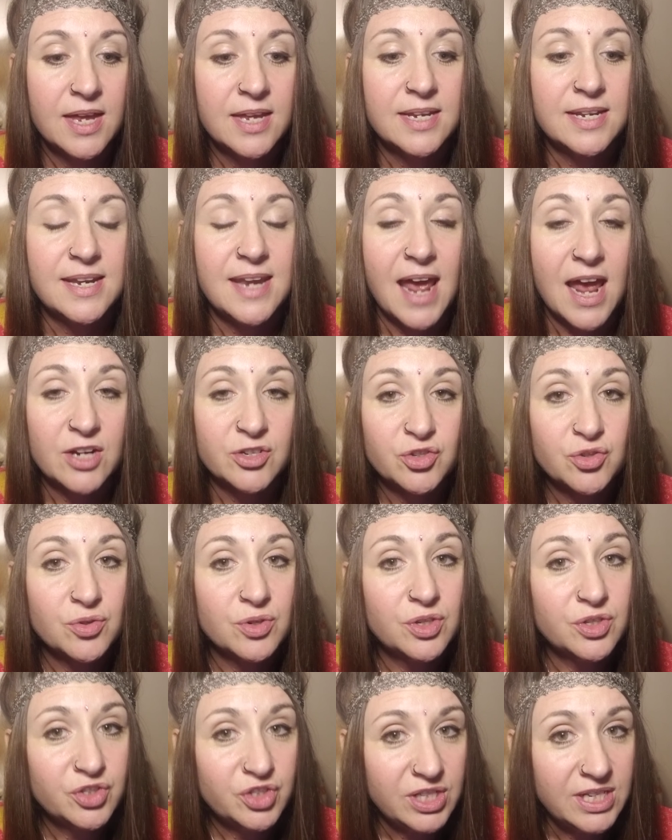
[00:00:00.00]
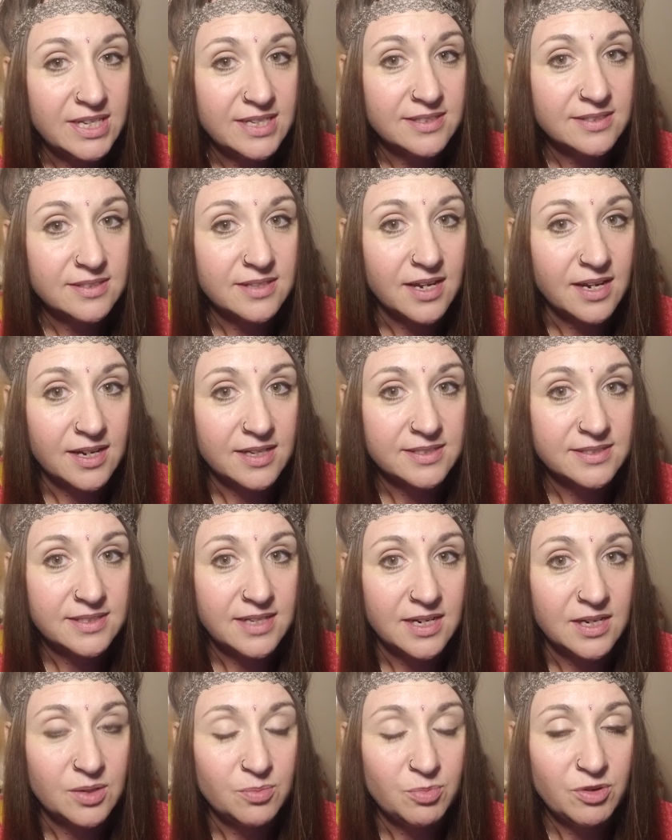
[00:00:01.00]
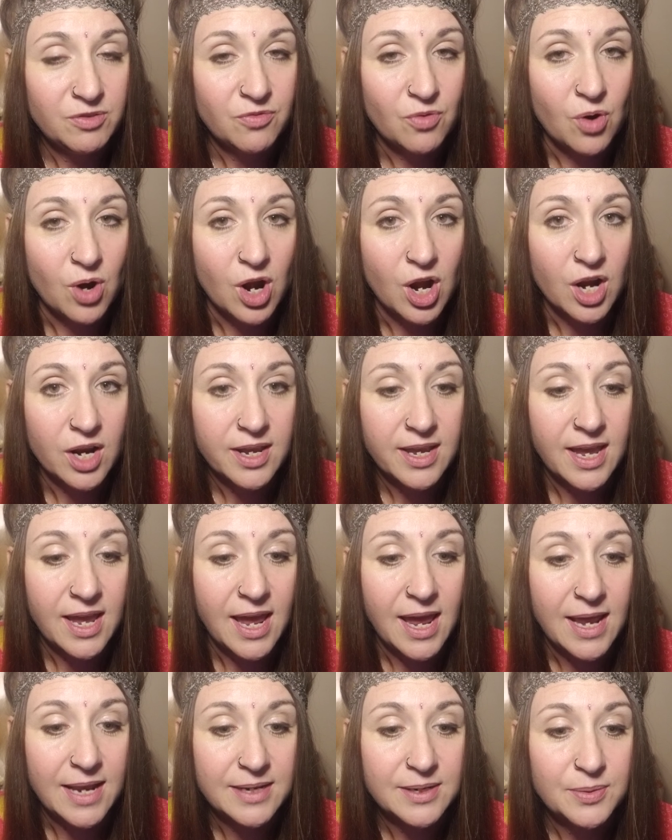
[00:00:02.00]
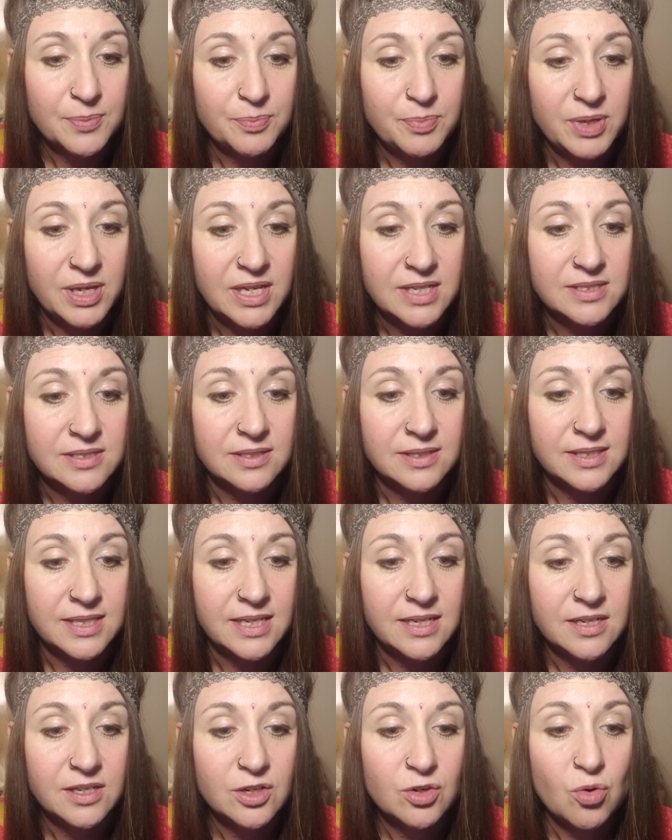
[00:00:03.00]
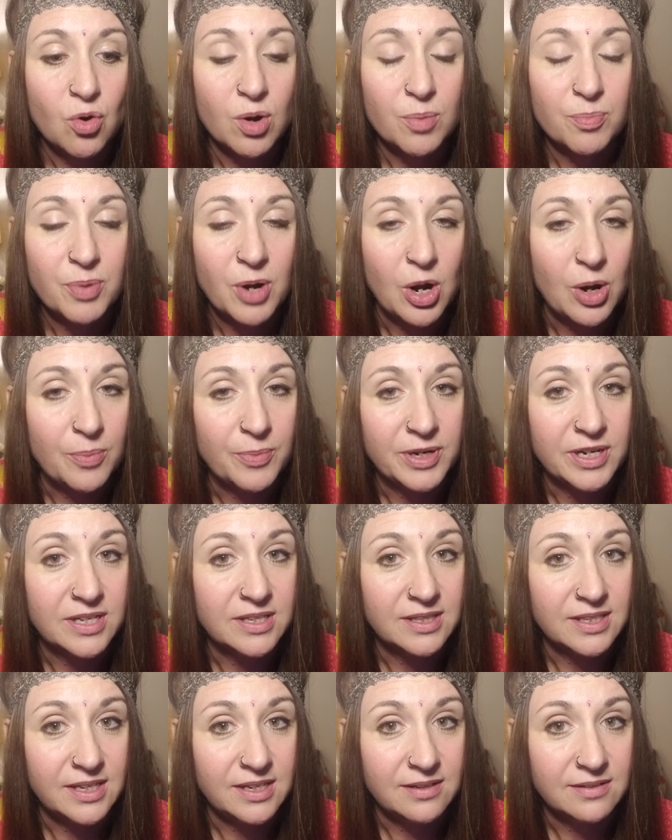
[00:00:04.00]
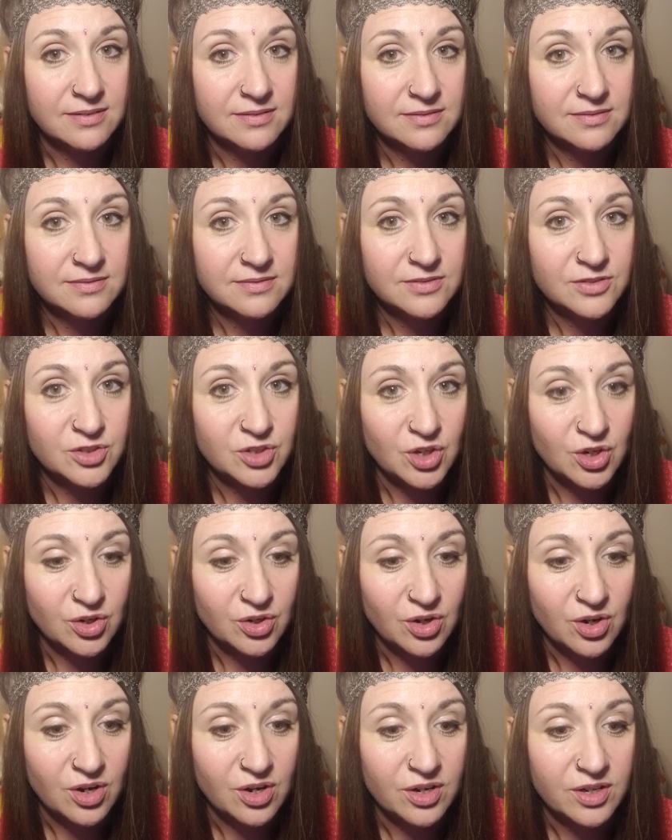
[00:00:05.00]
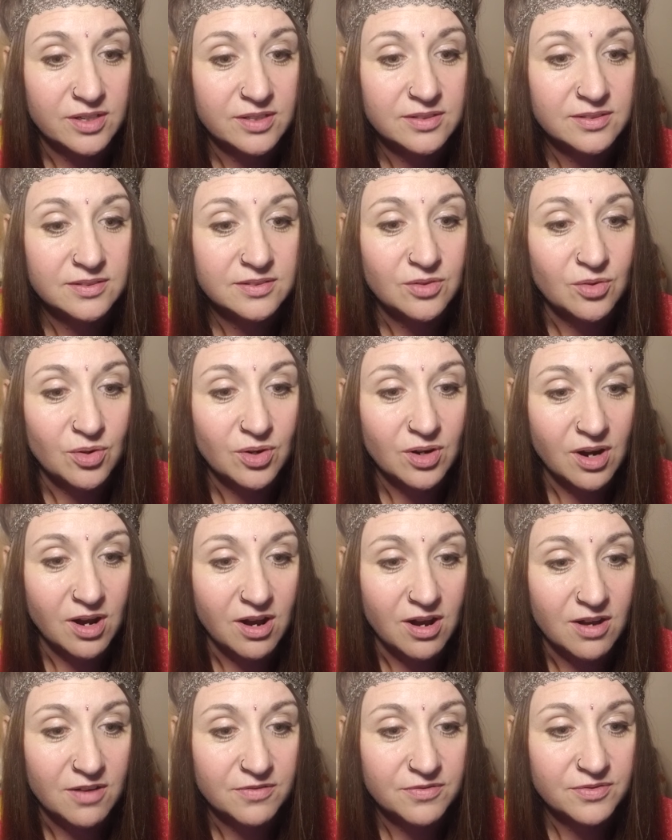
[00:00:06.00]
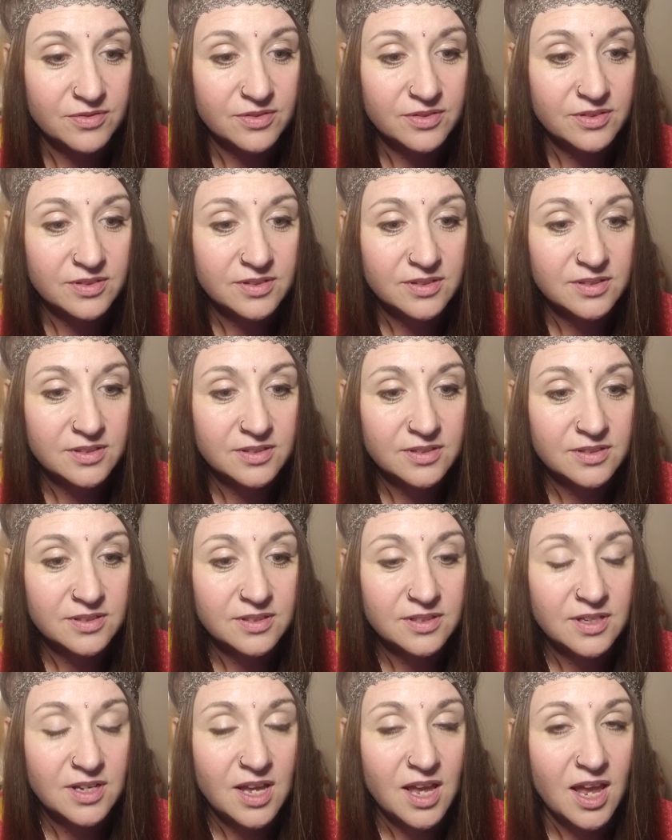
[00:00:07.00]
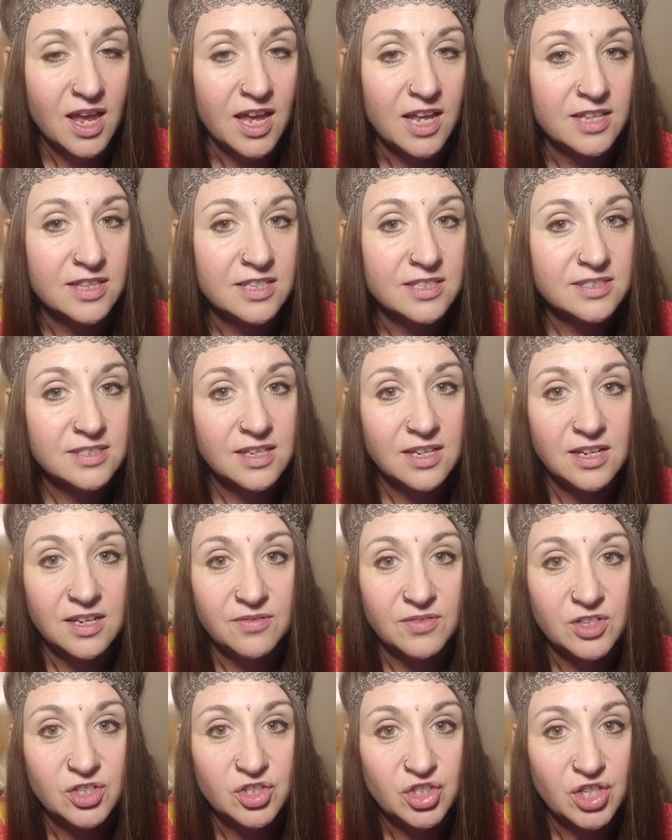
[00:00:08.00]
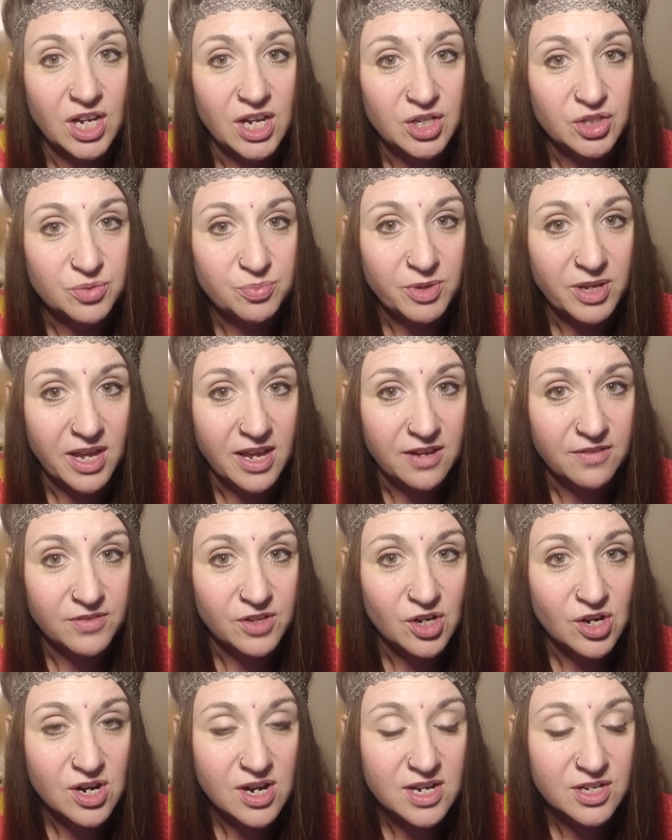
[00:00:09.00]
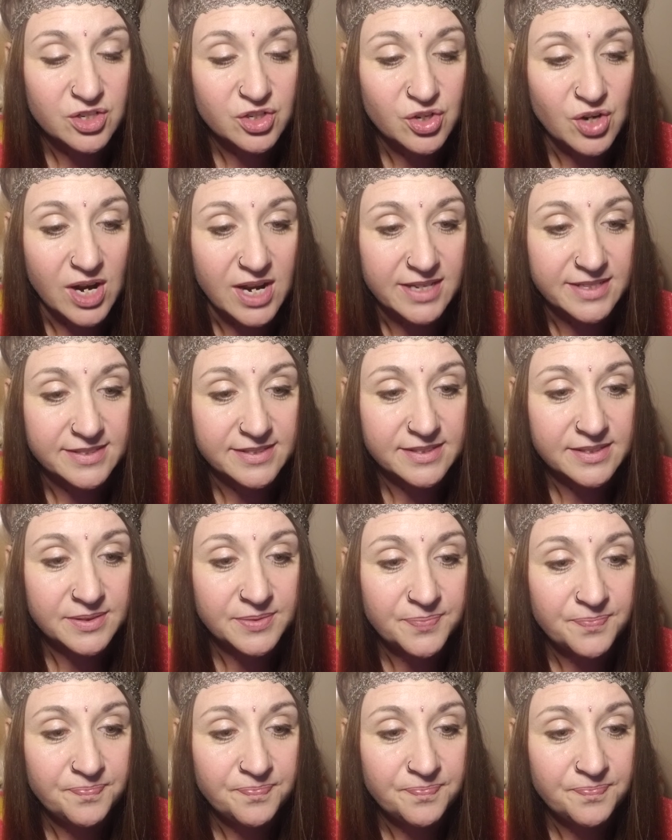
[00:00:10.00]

Natural genes, like I stated before, can be deleted or permanently turned on or off. And this can even change behavior and traits.